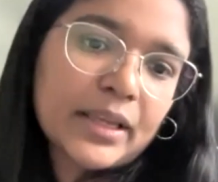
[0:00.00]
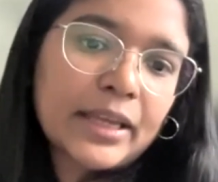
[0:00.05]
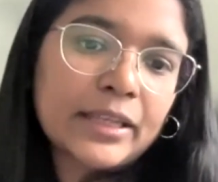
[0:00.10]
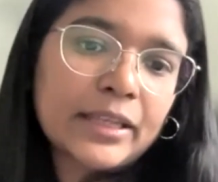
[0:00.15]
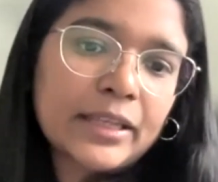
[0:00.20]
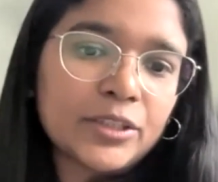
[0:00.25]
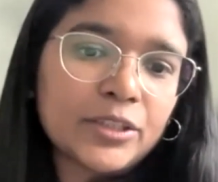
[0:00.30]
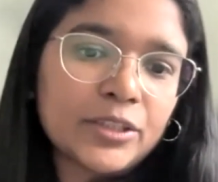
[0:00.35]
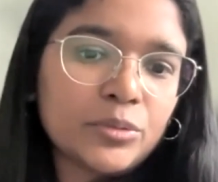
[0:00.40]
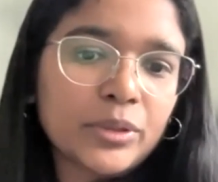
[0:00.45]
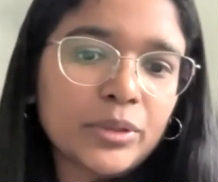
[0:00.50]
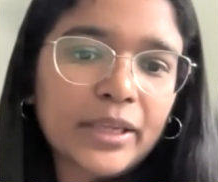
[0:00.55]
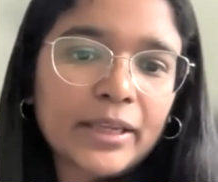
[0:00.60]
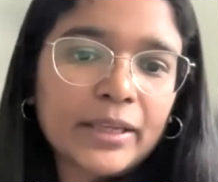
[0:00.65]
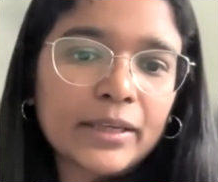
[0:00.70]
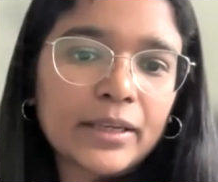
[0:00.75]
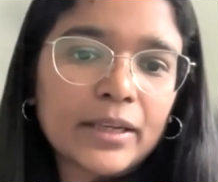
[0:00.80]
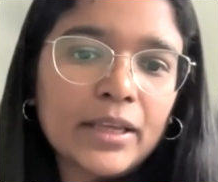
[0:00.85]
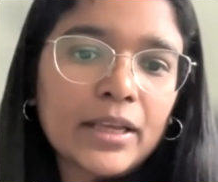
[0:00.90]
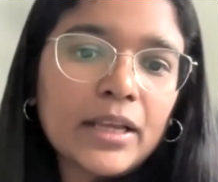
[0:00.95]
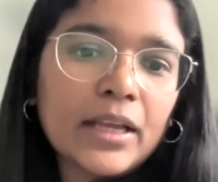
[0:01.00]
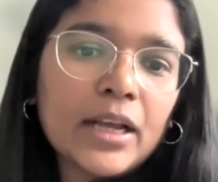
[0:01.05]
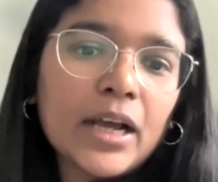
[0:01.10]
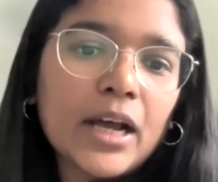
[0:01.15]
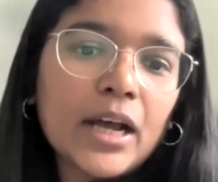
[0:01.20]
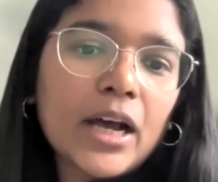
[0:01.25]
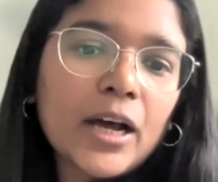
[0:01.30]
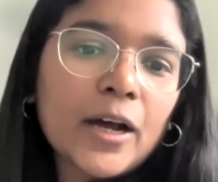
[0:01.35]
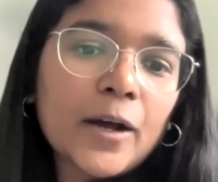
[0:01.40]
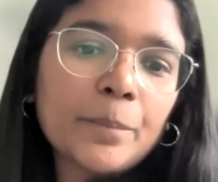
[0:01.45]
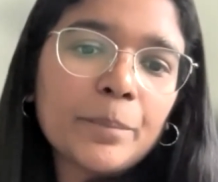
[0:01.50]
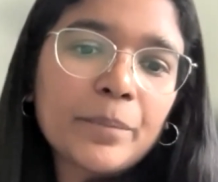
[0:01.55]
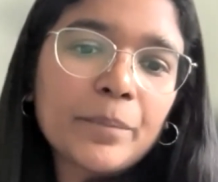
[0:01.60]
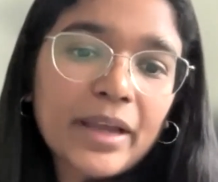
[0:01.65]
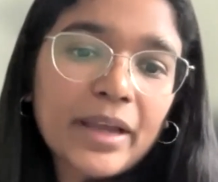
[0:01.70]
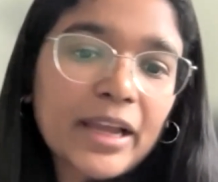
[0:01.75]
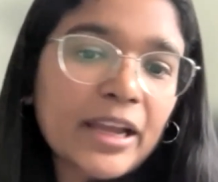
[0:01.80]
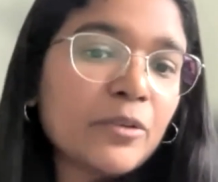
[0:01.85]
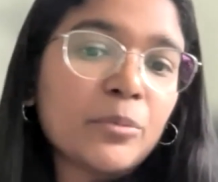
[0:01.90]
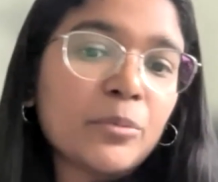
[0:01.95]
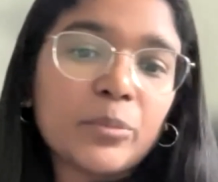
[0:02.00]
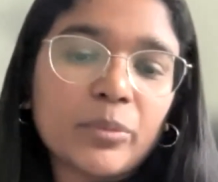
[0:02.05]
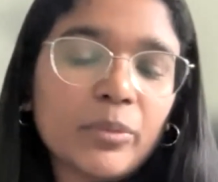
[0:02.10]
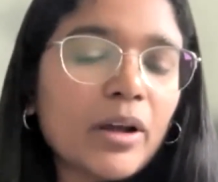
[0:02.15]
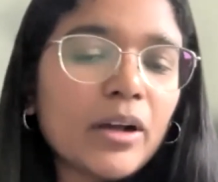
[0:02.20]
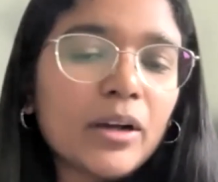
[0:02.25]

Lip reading: and you can have